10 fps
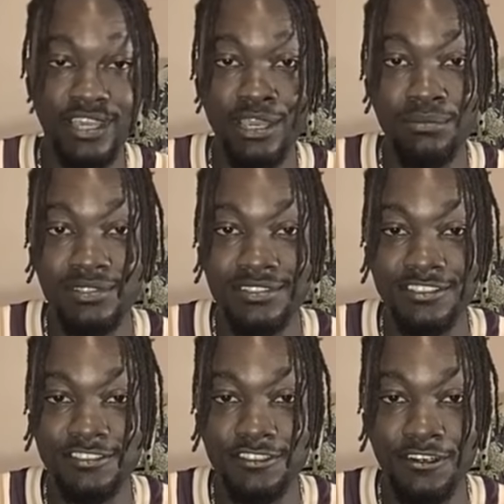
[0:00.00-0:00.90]
it's gambling.
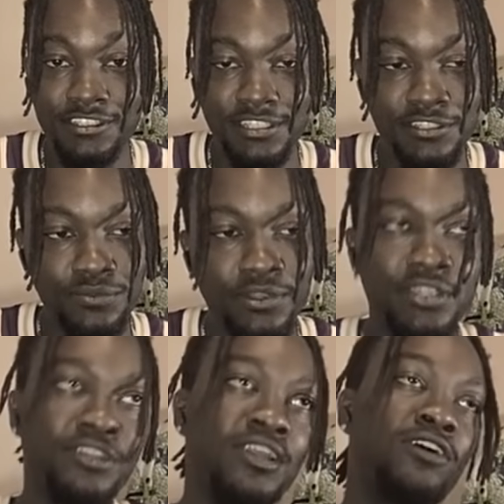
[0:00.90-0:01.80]
So it's it's
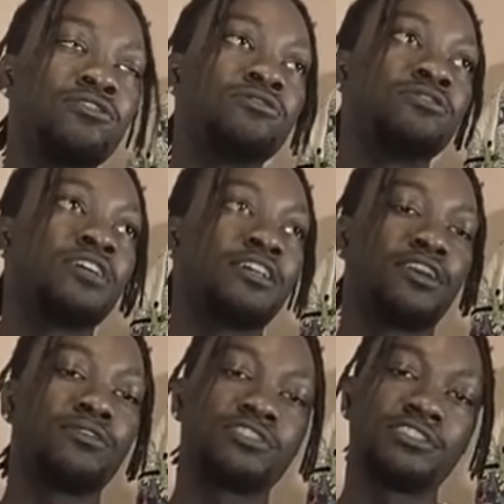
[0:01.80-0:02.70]
really no
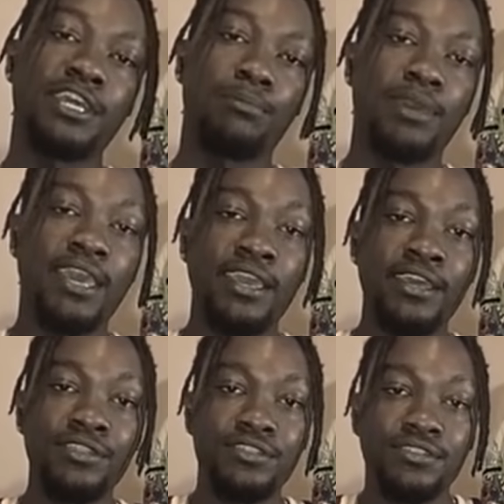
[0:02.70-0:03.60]
no set
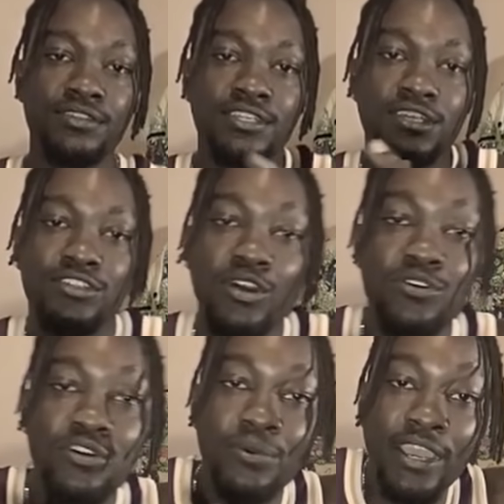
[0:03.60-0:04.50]
path,
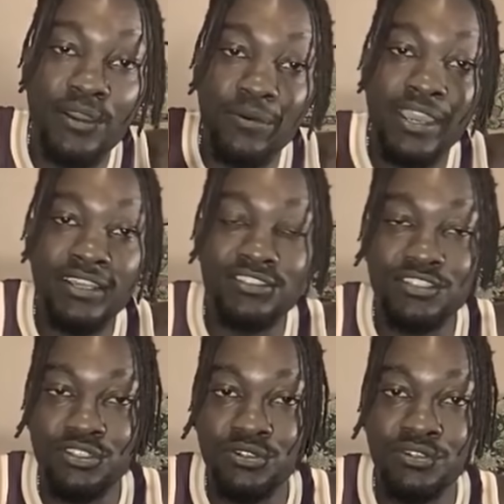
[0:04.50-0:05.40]
no correct way
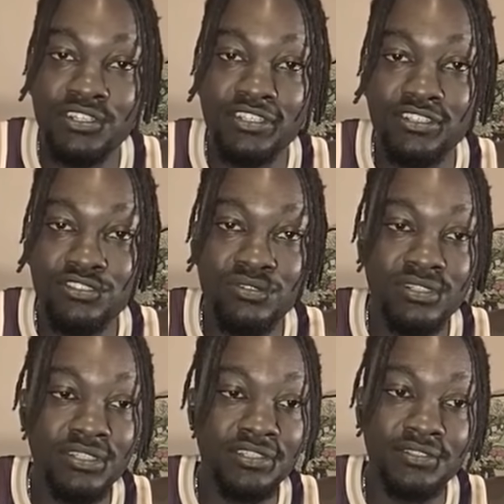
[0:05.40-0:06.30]
to do it, because you
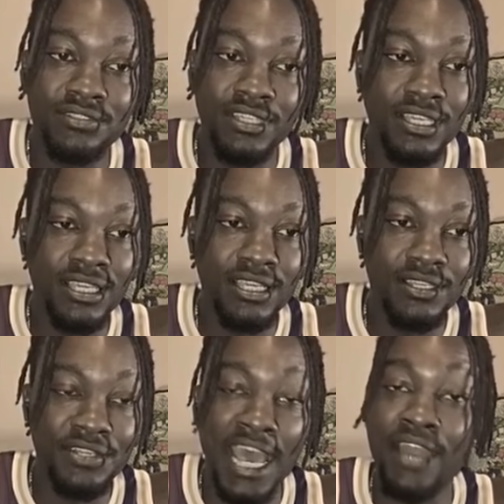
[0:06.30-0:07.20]
could
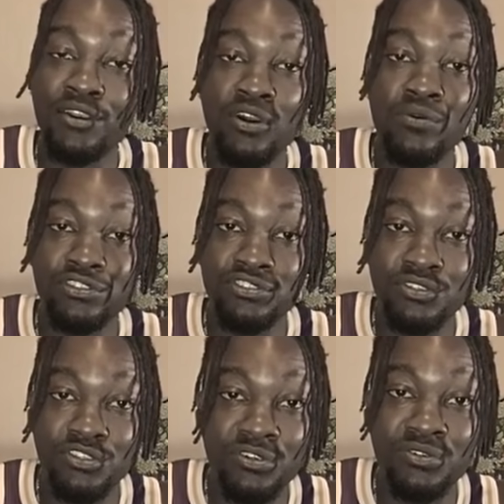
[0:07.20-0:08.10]
not know what
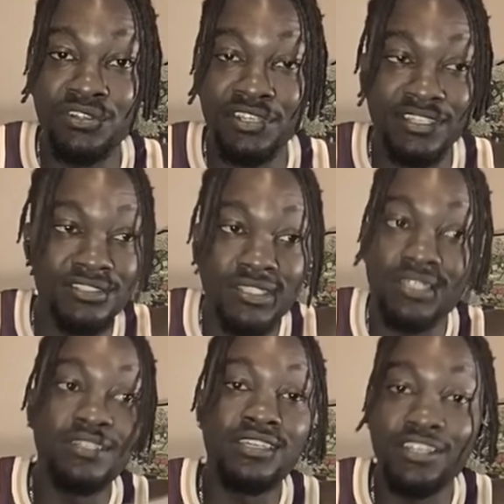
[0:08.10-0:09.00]
you're doing and
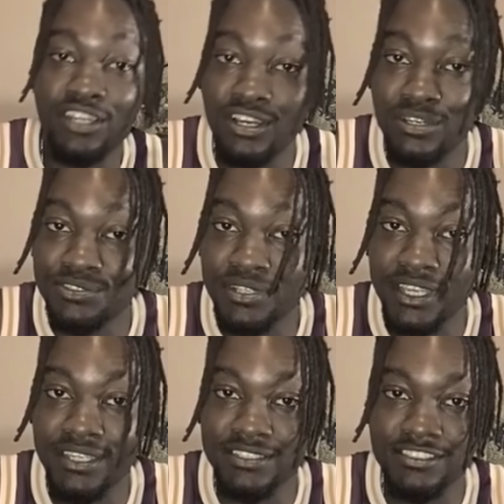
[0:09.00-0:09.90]
still hit a hundred
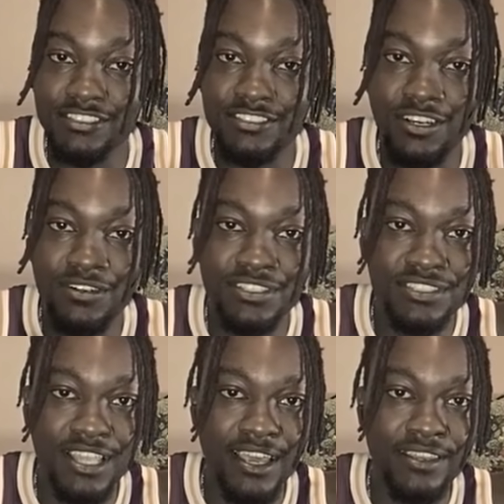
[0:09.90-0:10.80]
X. So
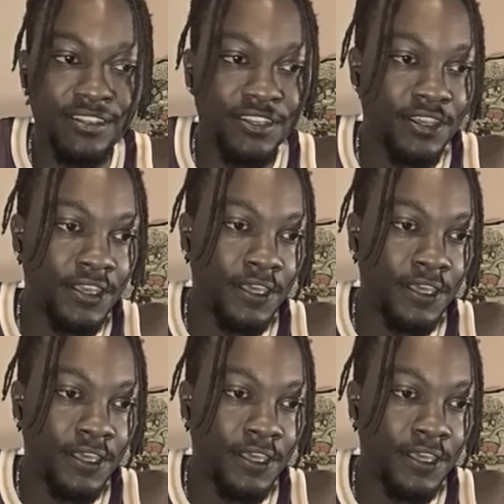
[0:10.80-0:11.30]
it's like